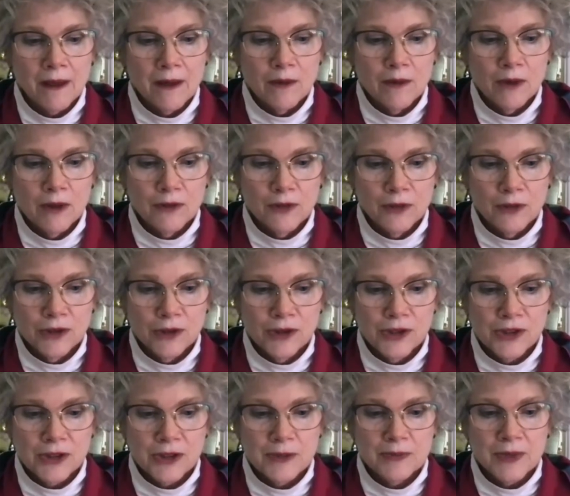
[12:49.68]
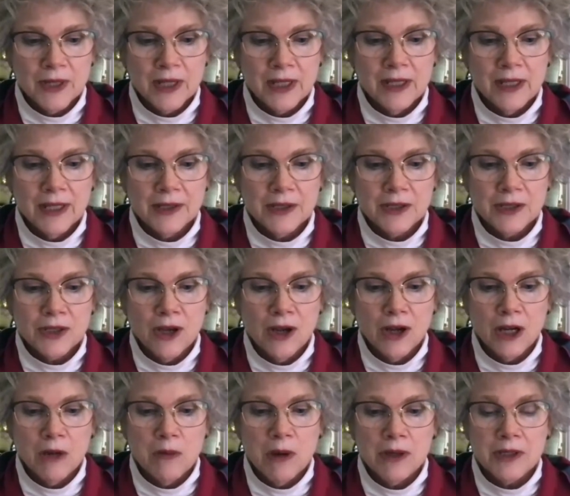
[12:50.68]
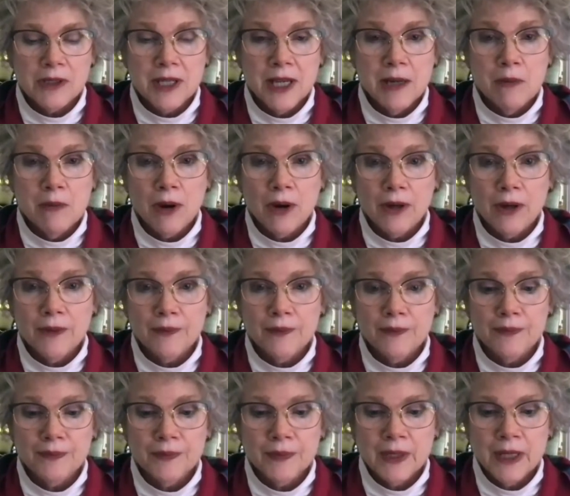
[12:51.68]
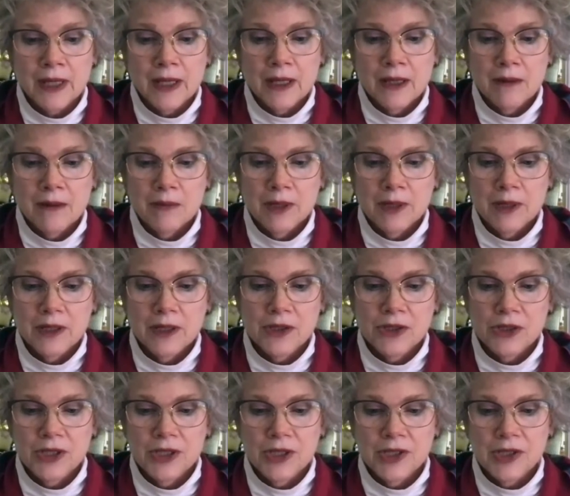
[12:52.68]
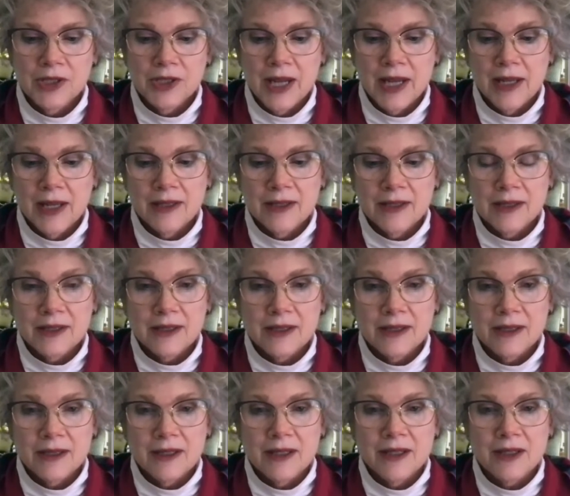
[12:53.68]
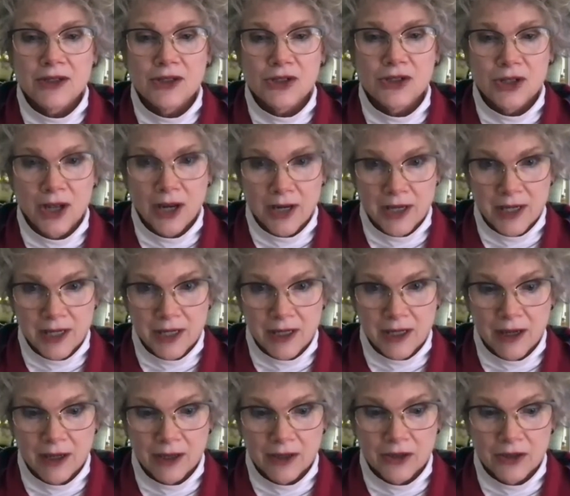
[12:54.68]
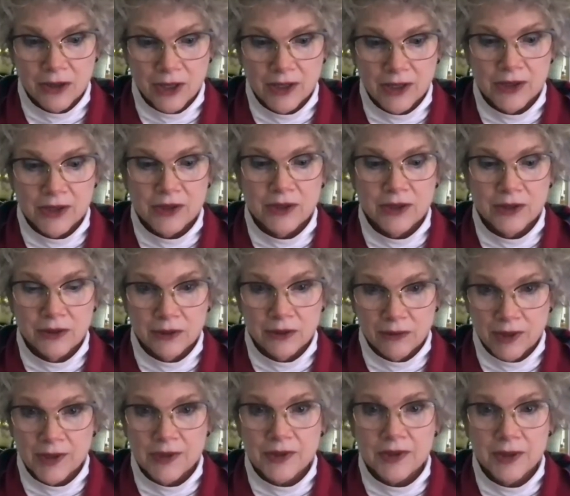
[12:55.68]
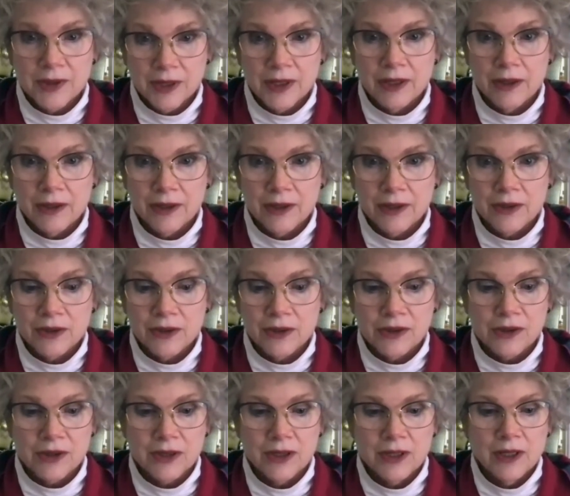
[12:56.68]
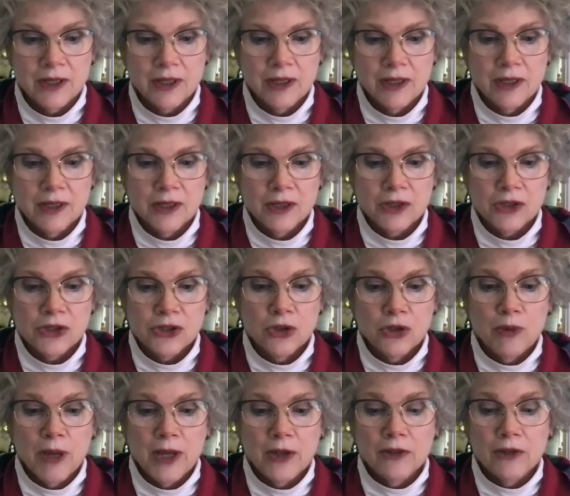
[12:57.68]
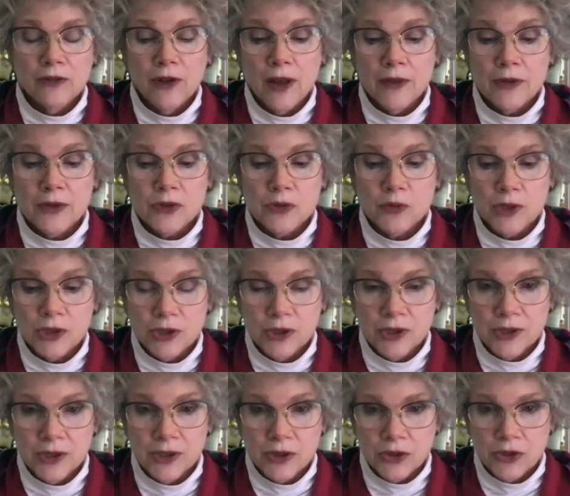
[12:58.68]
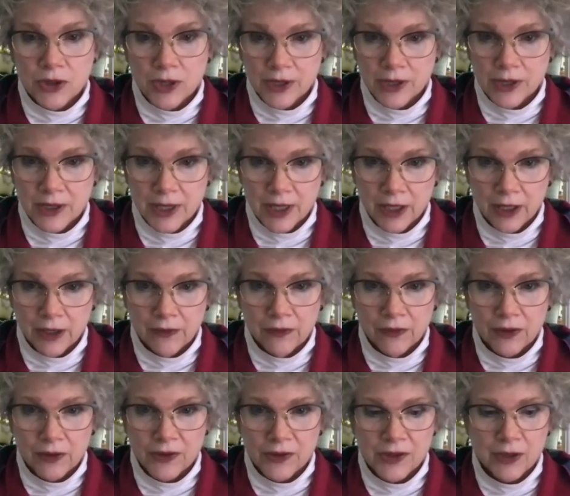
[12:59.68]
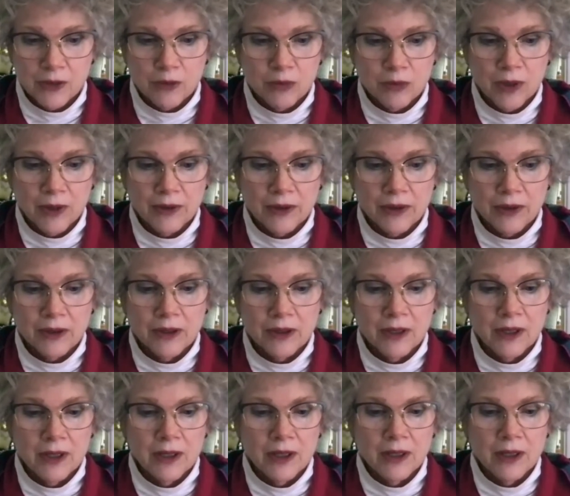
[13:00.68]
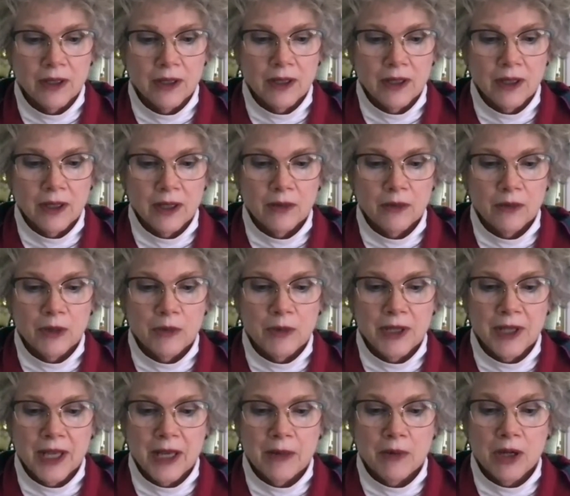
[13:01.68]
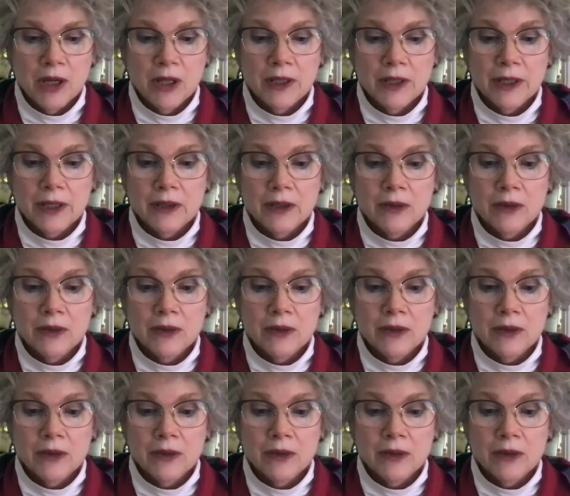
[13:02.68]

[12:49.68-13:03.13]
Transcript: Well, first, I'd like to talk about Tamar, because she stands in shining contrast to the rest of the characters. She obeyed her father's wishes and tried to care for her sick brother. And when it became clear